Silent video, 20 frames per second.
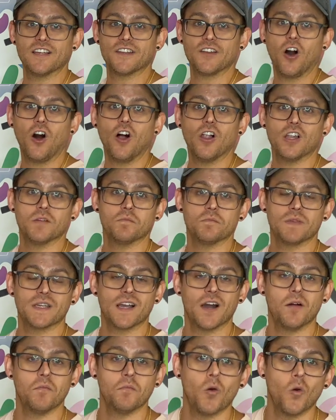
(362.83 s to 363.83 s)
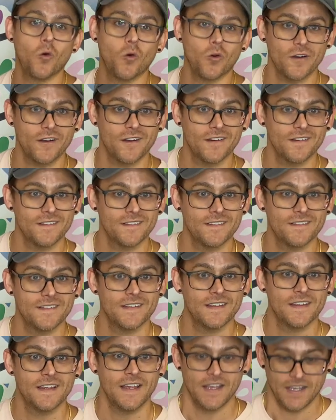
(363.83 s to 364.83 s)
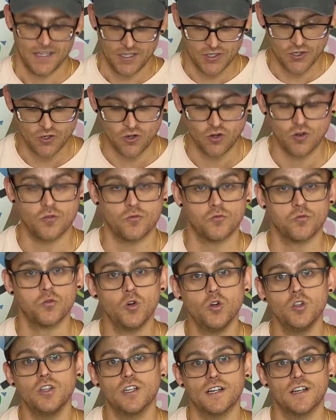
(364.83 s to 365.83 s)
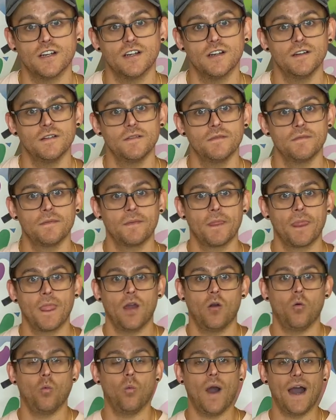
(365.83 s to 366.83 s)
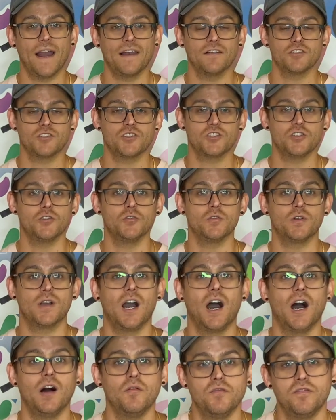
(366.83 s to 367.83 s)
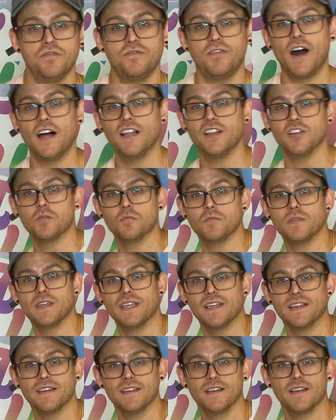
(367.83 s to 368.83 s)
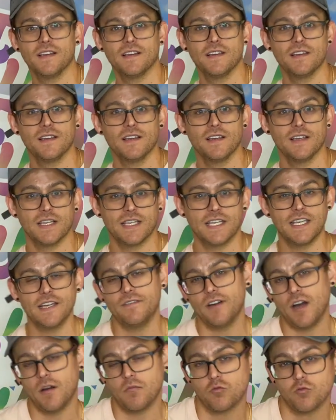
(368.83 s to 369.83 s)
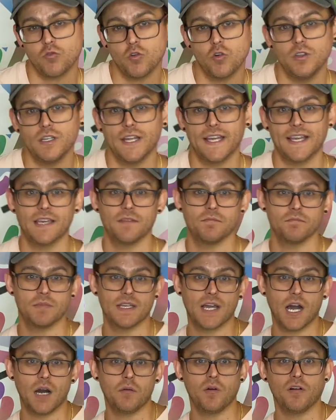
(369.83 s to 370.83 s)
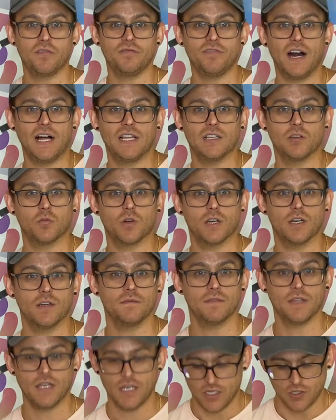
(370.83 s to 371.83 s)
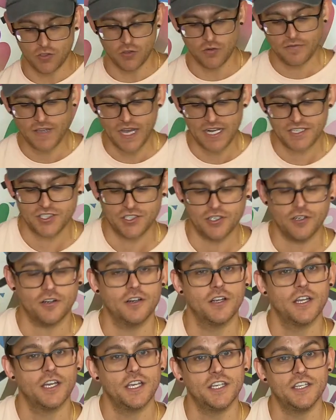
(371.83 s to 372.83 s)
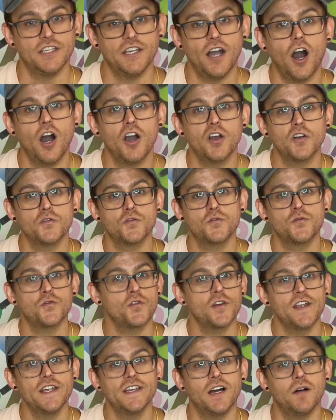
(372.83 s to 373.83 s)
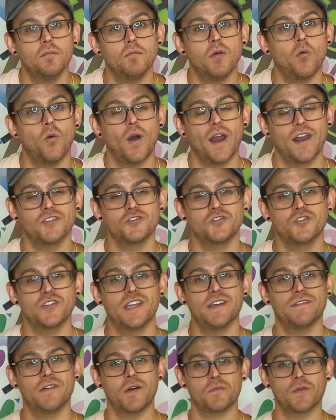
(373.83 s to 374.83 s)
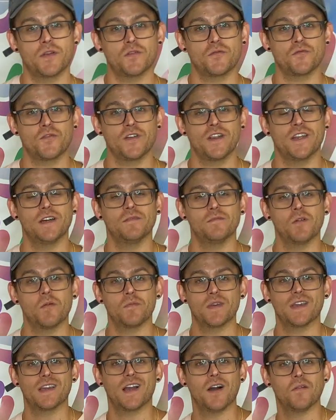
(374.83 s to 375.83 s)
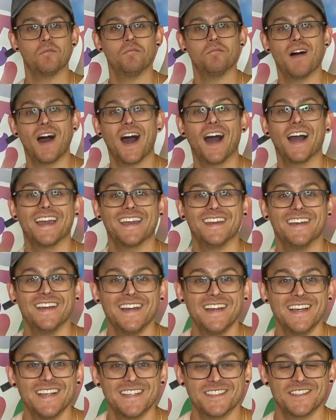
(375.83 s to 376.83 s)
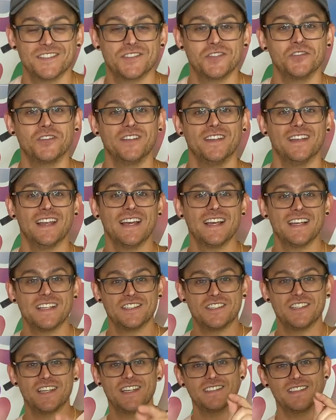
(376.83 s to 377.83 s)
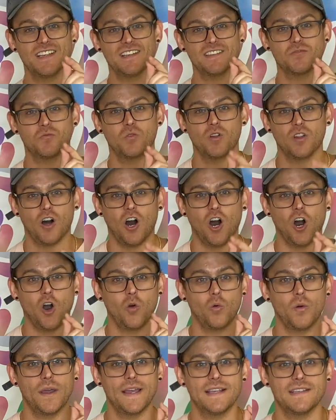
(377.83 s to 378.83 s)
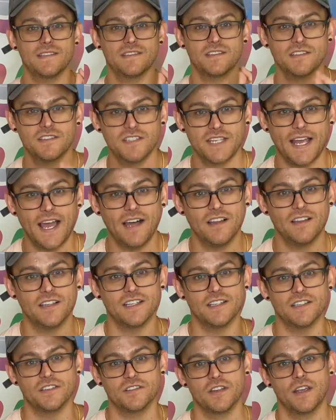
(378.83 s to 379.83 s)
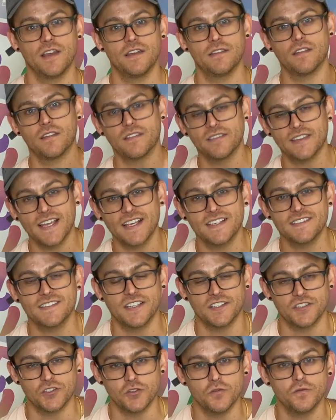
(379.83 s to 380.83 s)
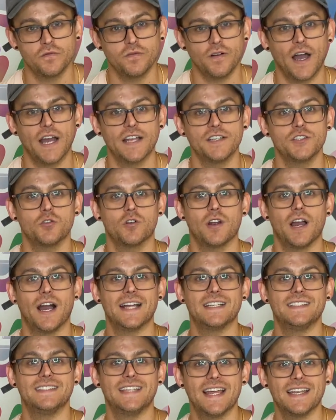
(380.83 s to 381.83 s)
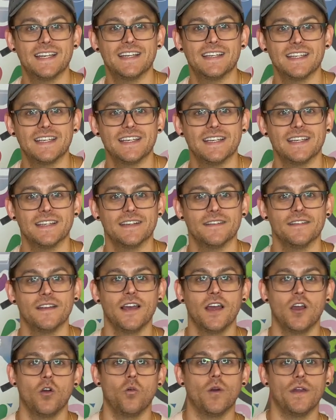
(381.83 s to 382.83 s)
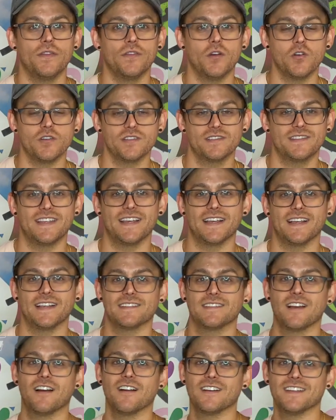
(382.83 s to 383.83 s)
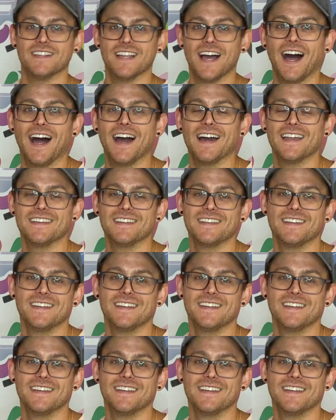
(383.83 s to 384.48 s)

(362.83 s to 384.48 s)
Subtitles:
it all and become poor? You're a ruler. Why don't you come follow me? Give up ruling and become a follower. You've got your young freedom, but why don't you give up your freedom and become my student? Jesus will always challenge the things that you find your identity in when those things are not